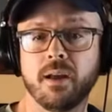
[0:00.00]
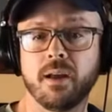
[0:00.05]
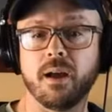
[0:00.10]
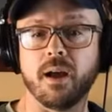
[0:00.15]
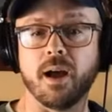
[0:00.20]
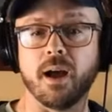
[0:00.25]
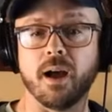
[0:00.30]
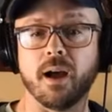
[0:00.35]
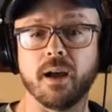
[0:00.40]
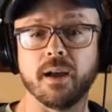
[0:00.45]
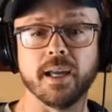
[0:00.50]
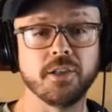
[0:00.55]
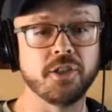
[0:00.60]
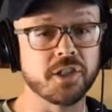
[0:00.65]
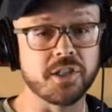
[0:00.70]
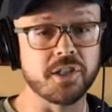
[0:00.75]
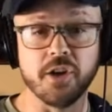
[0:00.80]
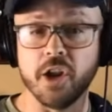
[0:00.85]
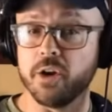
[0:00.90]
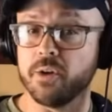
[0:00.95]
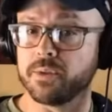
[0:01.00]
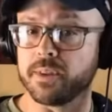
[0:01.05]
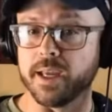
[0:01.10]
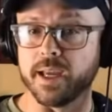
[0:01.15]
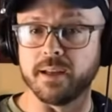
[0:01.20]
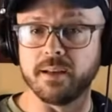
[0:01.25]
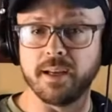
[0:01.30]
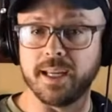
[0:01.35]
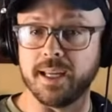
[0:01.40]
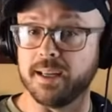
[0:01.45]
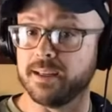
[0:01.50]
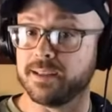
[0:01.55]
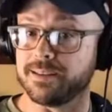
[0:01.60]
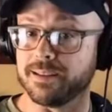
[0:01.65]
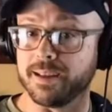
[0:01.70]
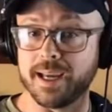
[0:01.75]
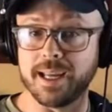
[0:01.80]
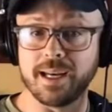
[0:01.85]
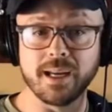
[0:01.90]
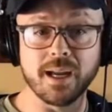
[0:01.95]
And just note that he's
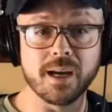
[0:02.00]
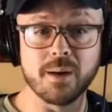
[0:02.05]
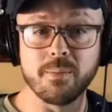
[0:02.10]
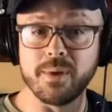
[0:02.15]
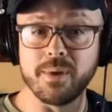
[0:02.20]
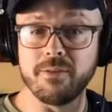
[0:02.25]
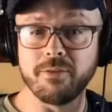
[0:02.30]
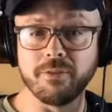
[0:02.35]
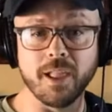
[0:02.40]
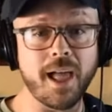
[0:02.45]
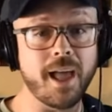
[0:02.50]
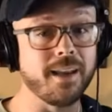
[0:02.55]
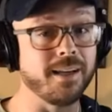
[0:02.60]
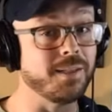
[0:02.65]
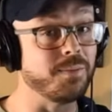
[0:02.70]
landing on a B flat.